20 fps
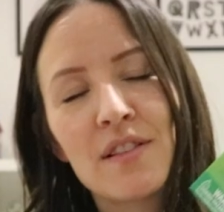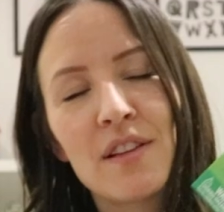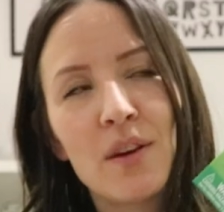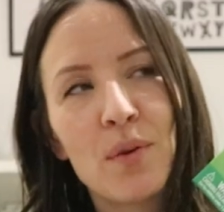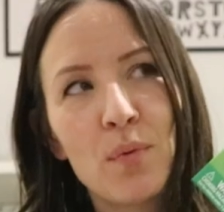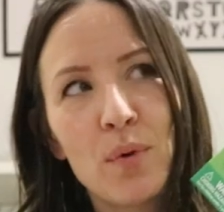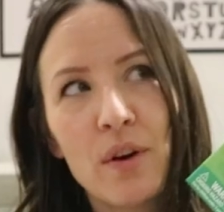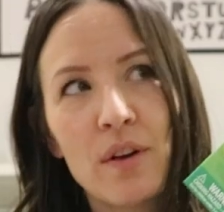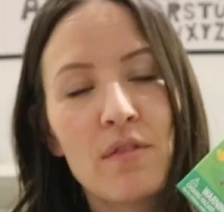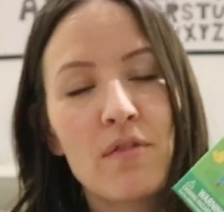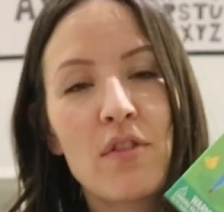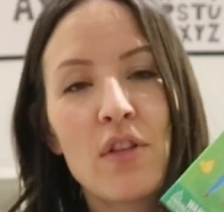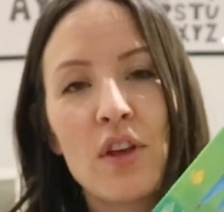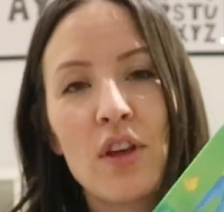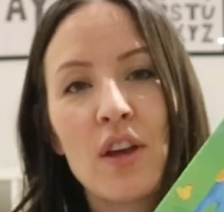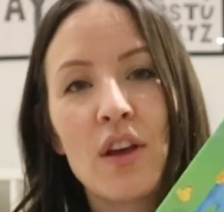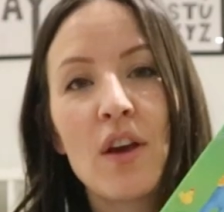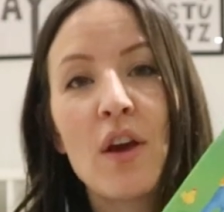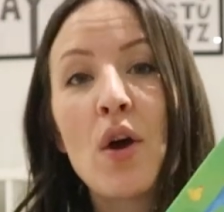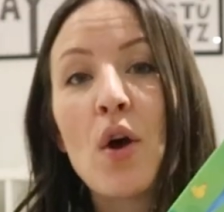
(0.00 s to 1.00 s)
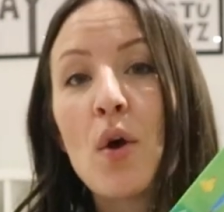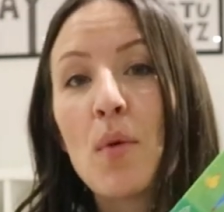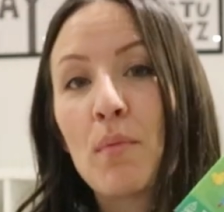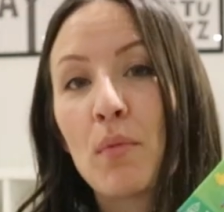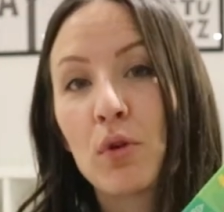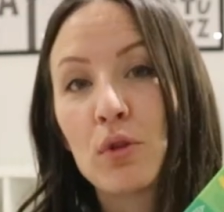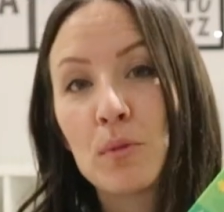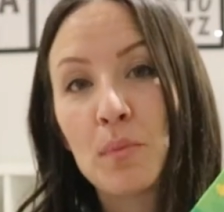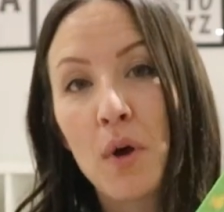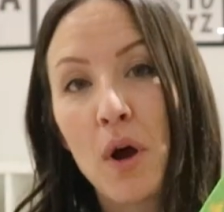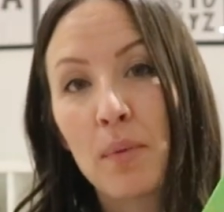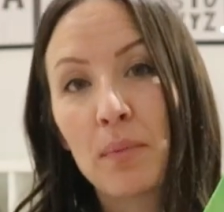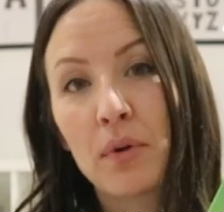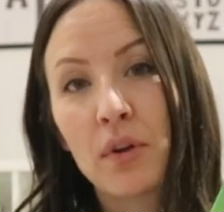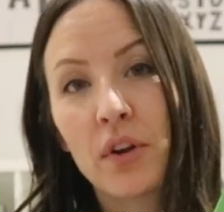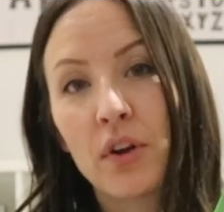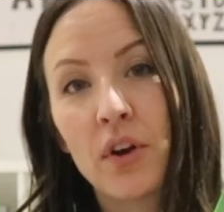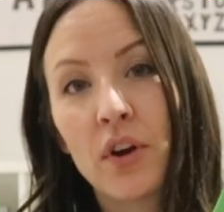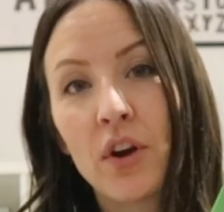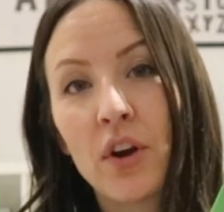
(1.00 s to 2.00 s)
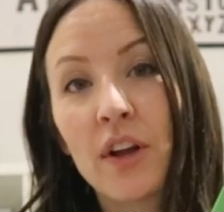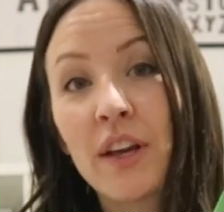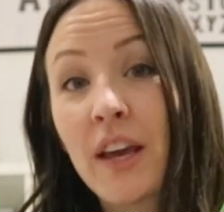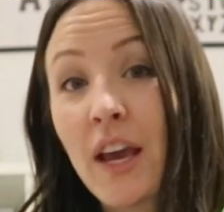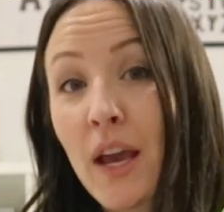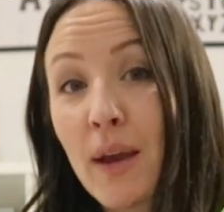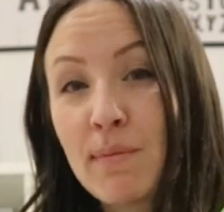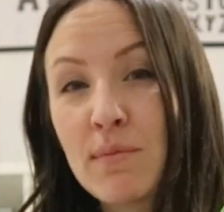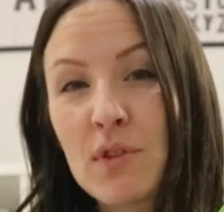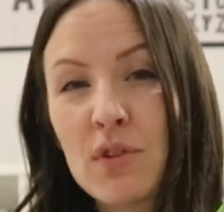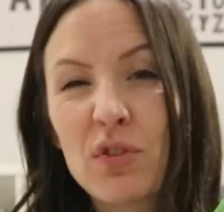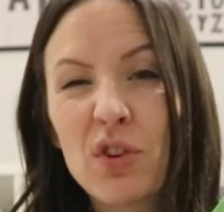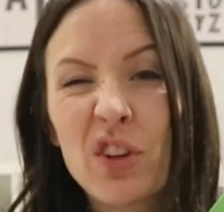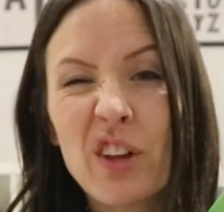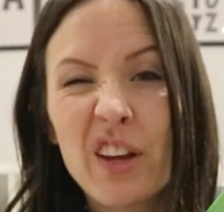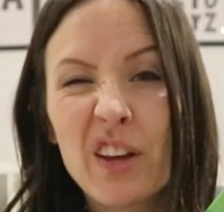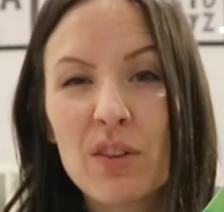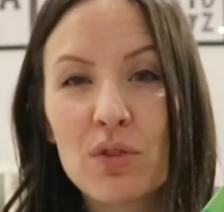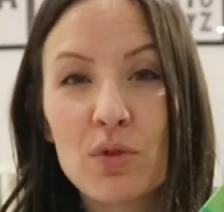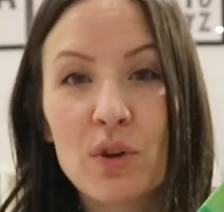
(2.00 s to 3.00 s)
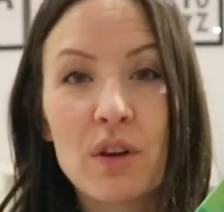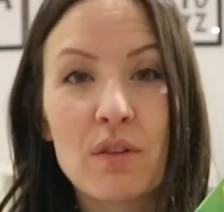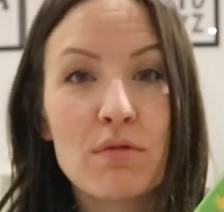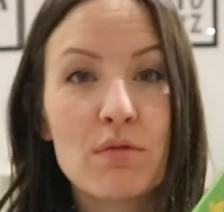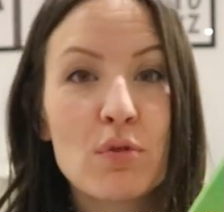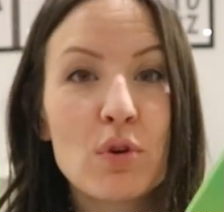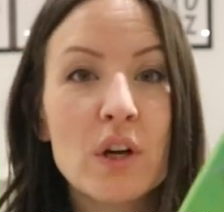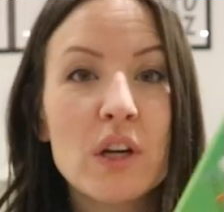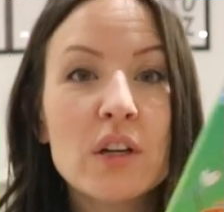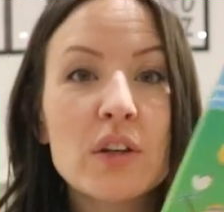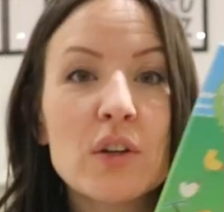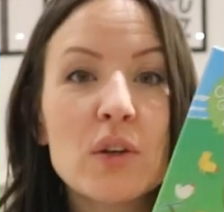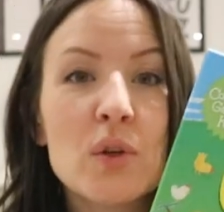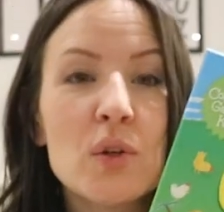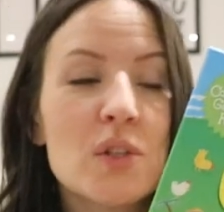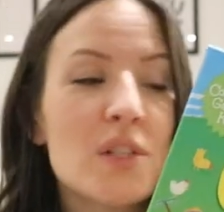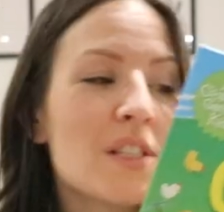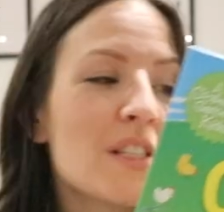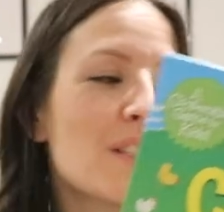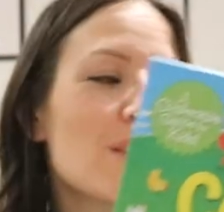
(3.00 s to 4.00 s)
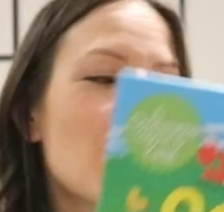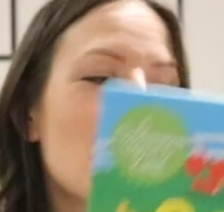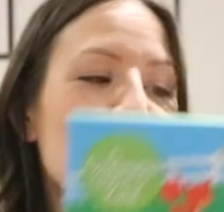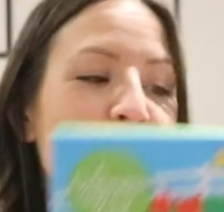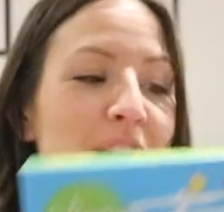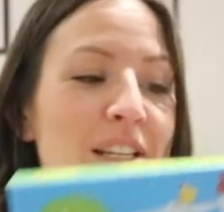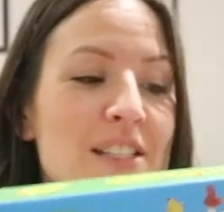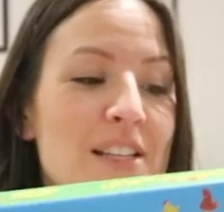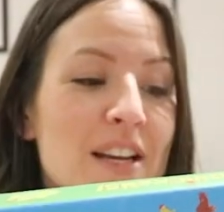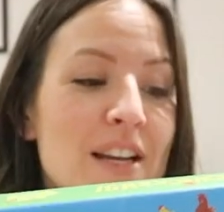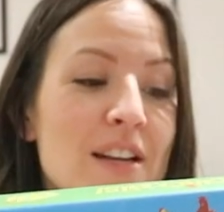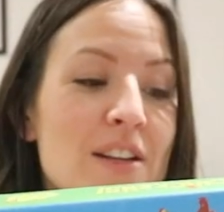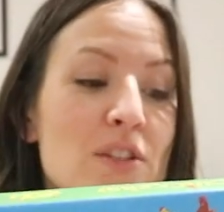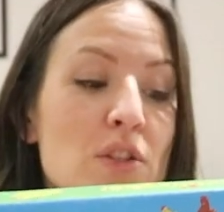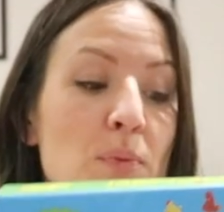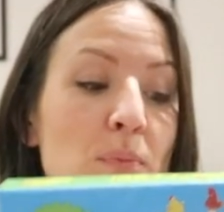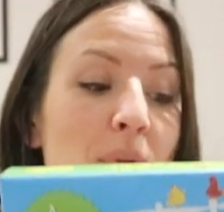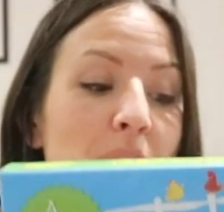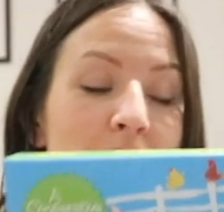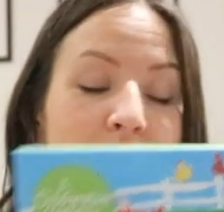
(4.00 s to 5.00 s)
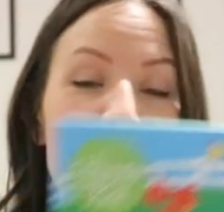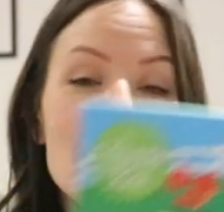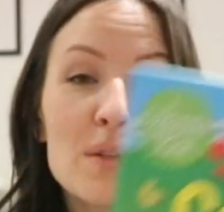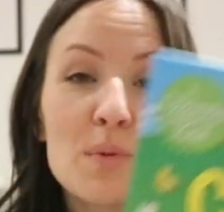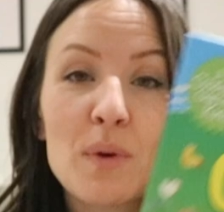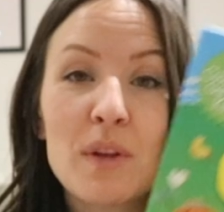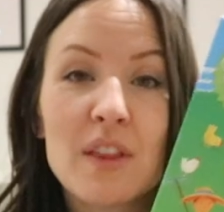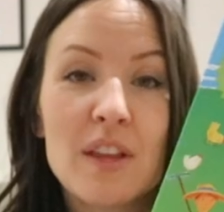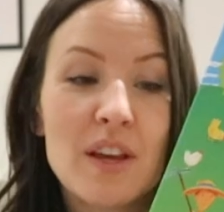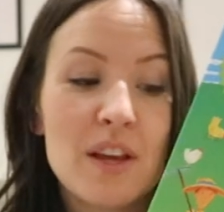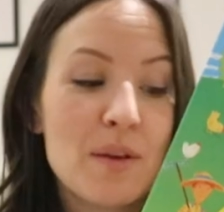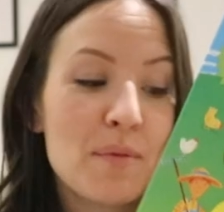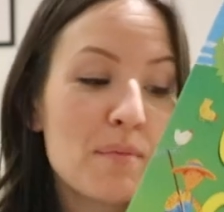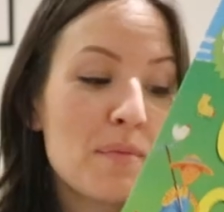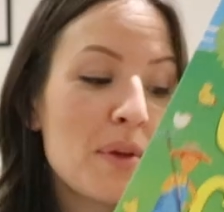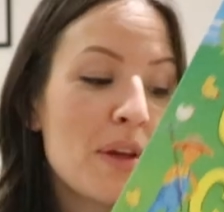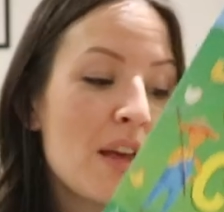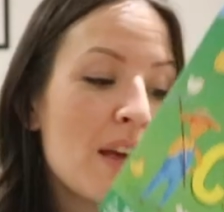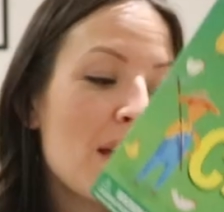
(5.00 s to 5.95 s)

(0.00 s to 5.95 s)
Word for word: is like one of the most popular games for like three and four-year-olds, so I'm excited to play this with him.